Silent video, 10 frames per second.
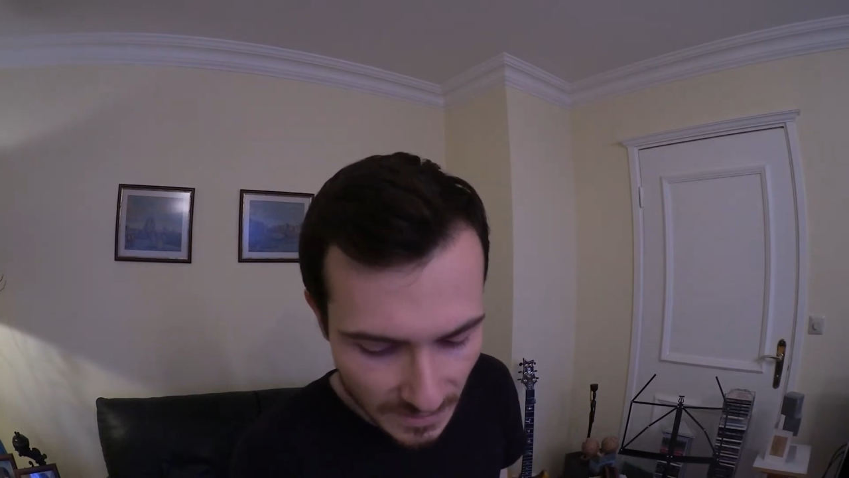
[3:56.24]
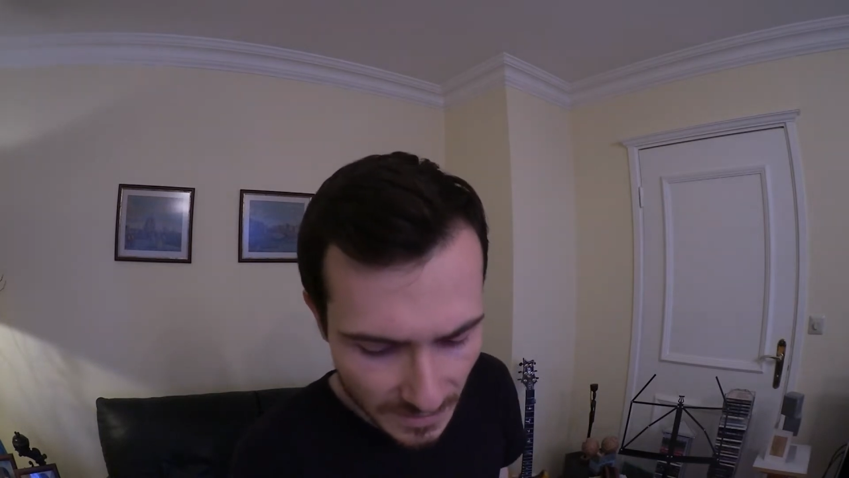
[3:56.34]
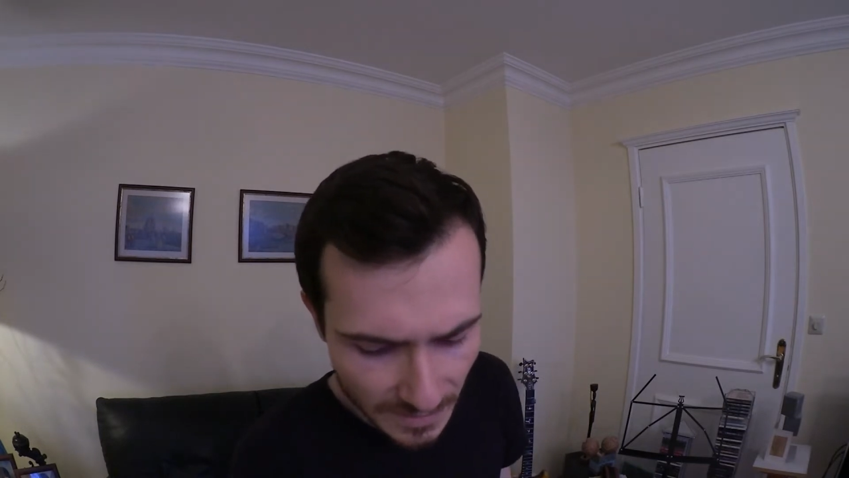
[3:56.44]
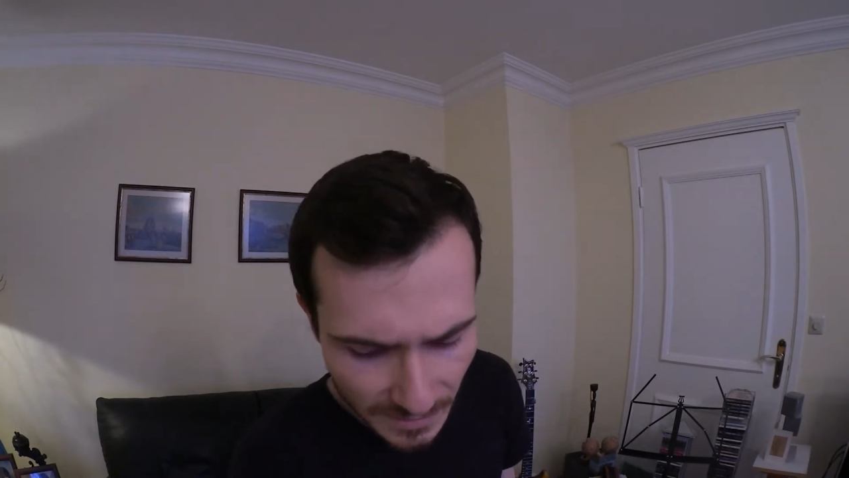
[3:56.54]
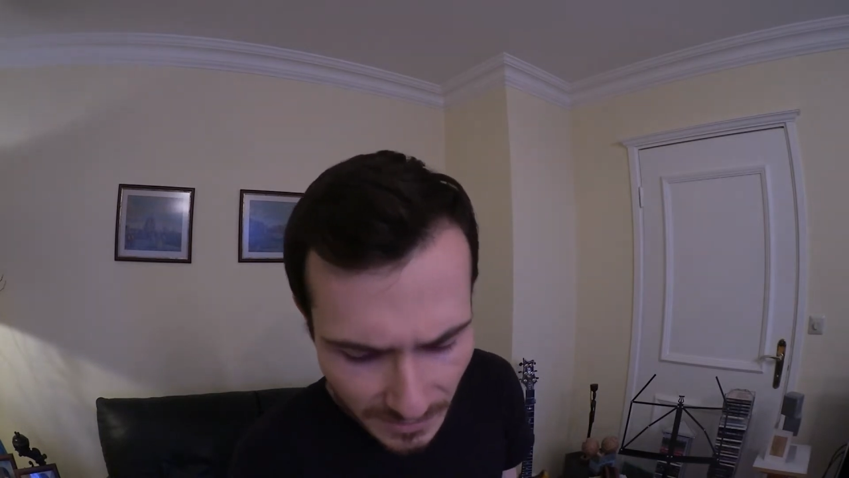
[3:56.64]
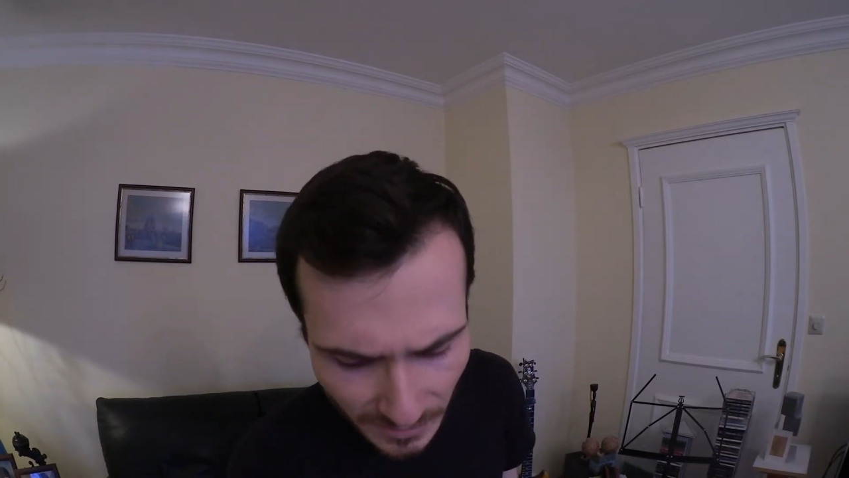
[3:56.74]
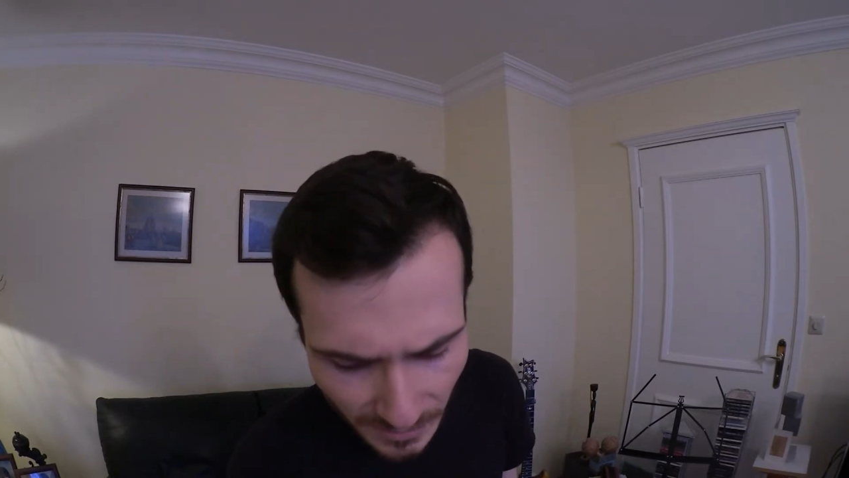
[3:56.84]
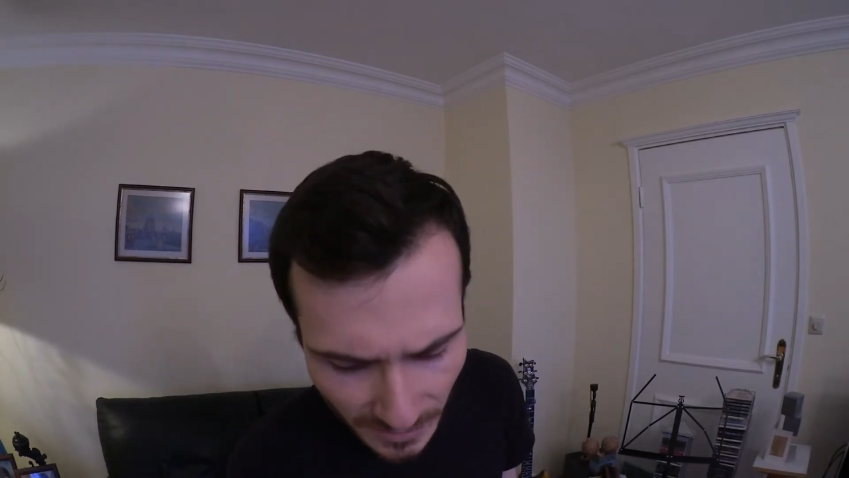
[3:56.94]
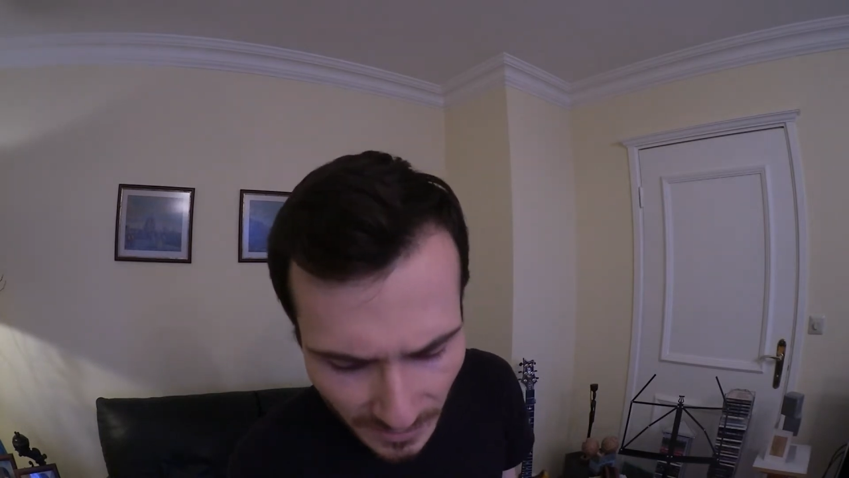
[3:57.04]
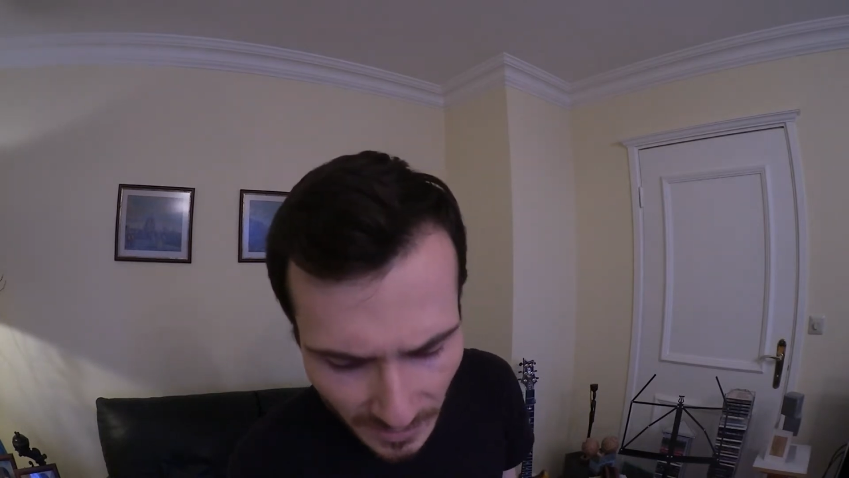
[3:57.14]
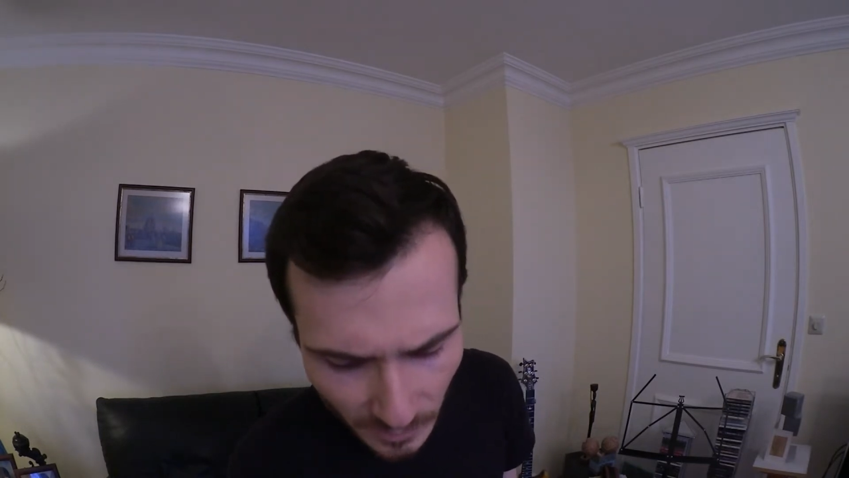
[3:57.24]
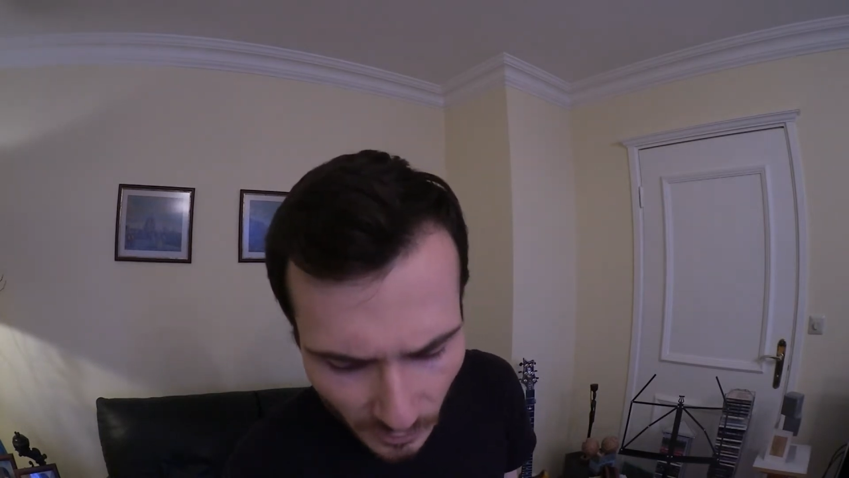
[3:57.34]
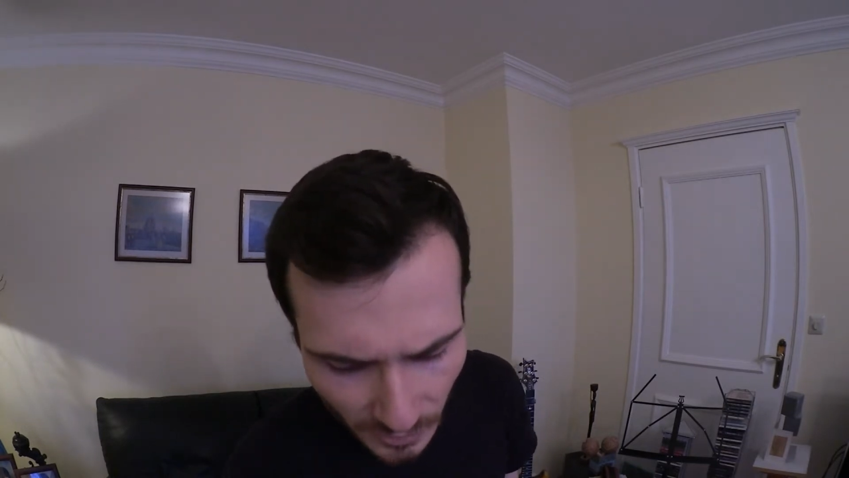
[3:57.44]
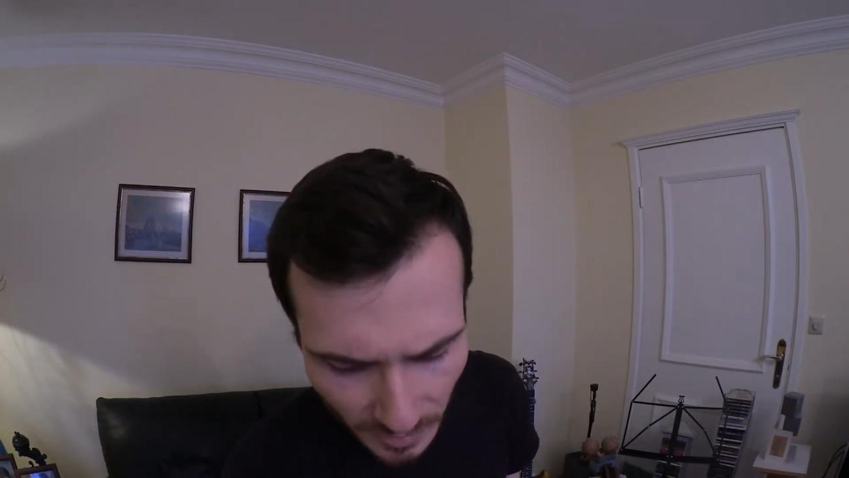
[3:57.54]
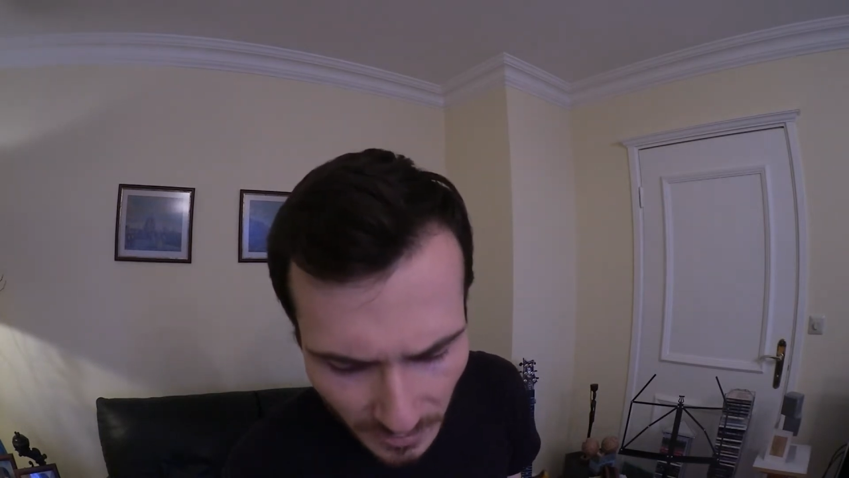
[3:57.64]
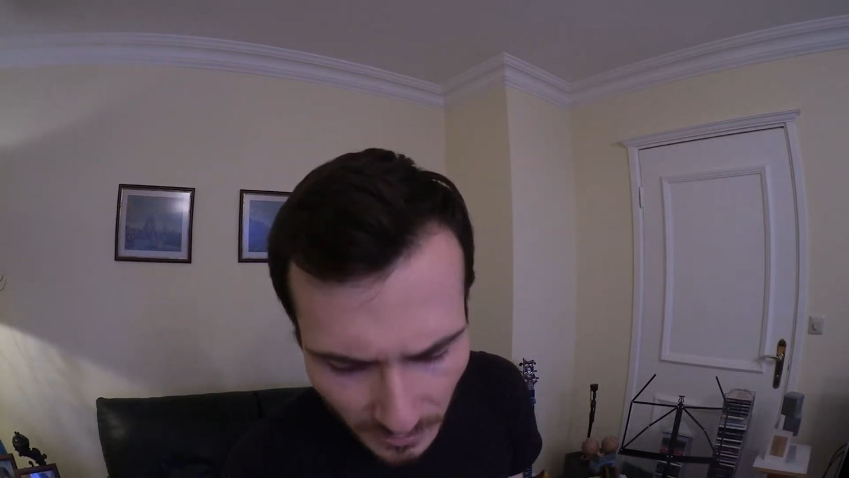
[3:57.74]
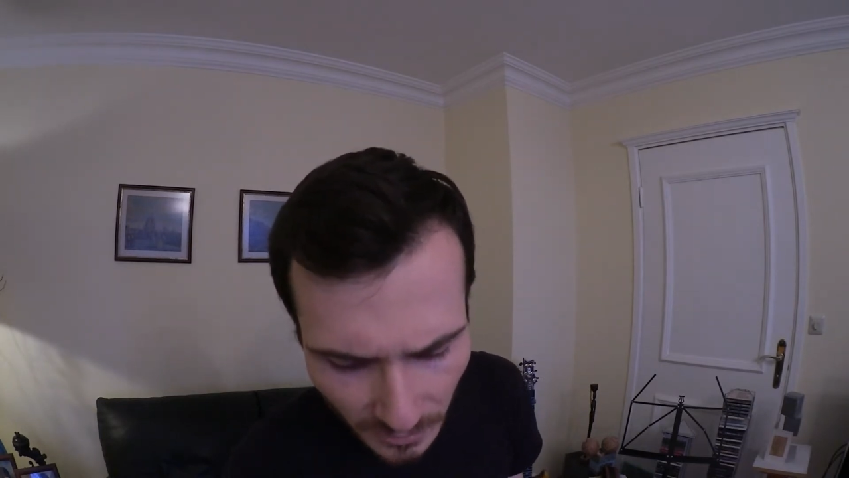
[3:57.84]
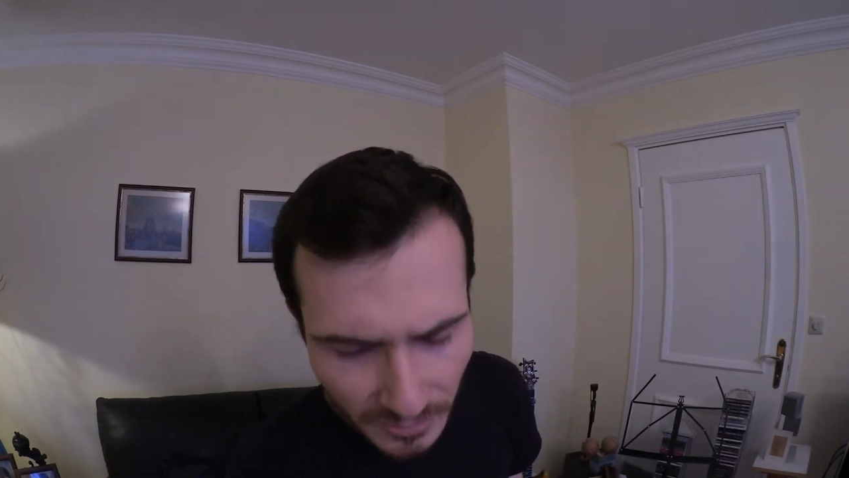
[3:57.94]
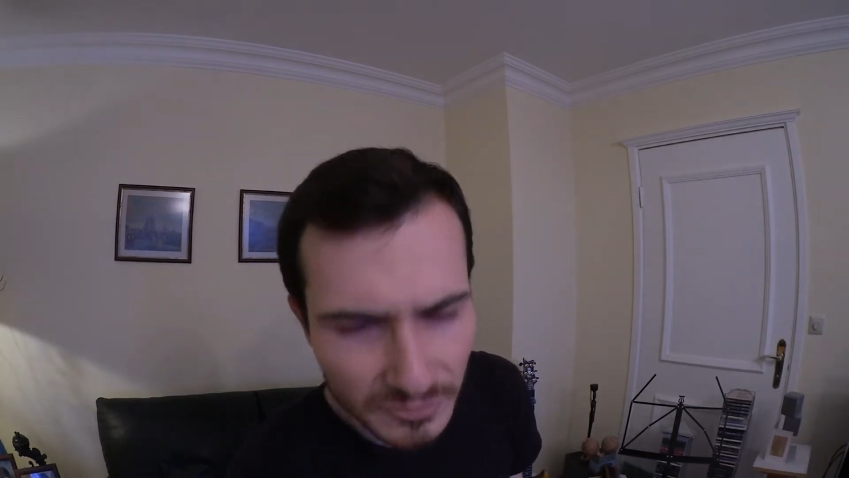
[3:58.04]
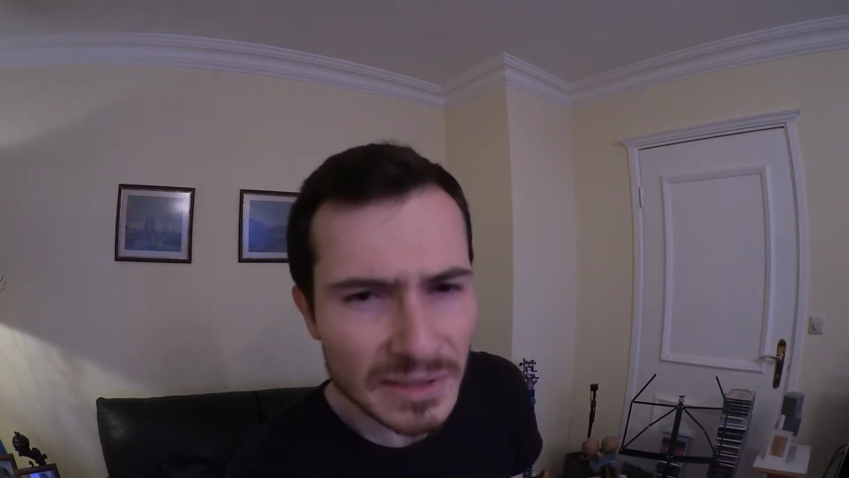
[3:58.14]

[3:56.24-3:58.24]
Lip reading: and most people don't